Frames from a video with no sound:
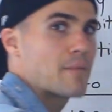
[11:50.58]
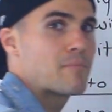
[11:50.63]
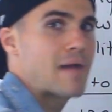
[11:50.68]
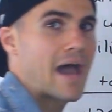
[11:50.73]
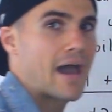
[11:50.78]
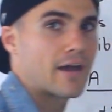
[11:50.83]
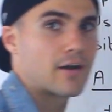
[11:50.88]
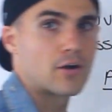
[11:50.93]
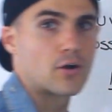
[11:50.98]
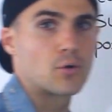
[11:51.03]
that
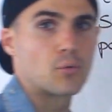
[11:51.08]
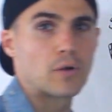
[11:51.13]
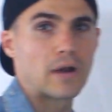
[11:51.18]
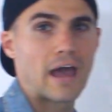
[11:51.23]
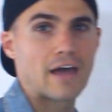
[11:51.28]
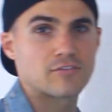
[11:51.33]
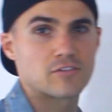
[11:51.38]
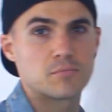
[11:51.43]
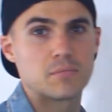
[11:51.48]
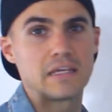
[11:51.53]
pattern would
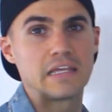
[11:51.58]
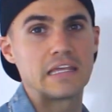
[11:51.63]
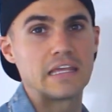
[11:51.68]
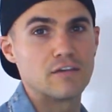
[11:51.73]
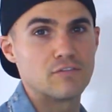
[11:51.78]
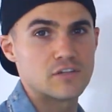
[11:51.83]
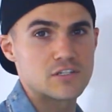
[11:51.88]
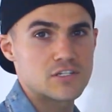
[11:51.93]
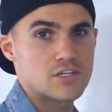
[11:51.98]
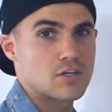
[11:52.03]
have to be
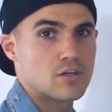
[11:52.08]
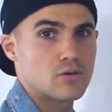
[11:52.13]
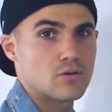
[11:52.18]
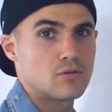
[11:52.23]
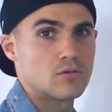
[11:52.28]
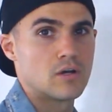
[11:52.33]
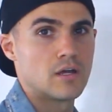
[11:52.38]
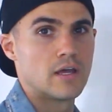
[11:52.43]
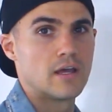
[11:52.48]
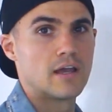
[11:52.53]
given to
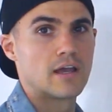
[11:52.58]
you.